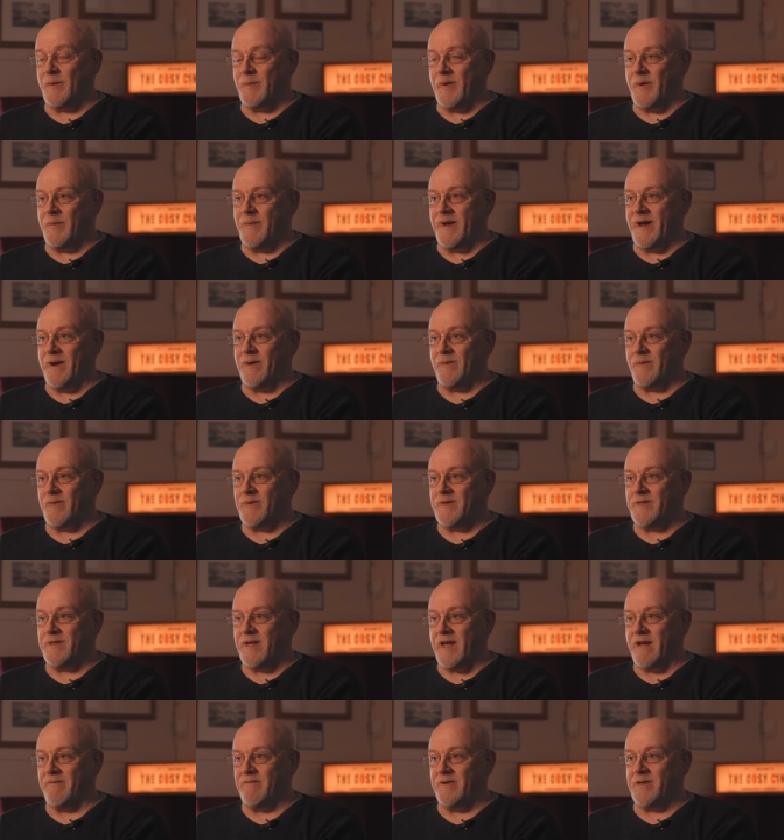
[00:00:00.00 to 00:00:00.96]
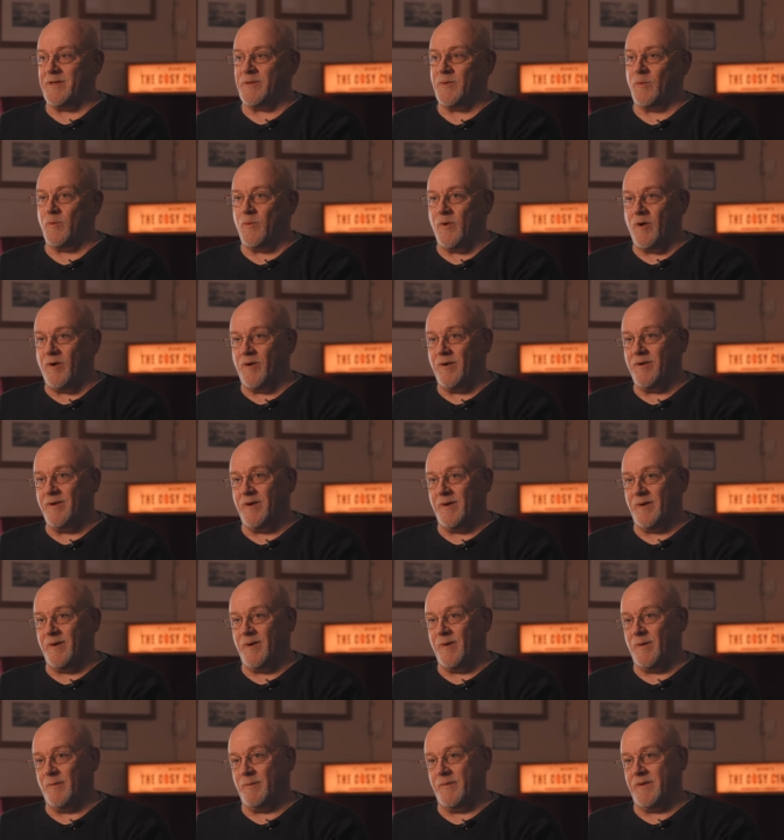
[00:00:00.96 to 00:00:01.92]
me about having to walk
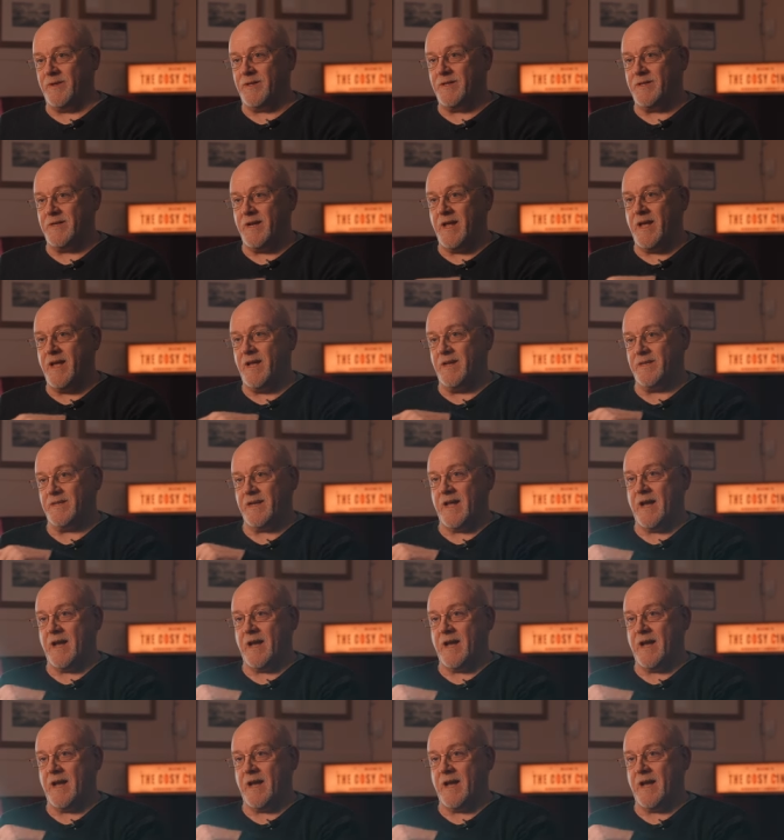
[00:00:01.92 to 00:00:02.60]
up the stairs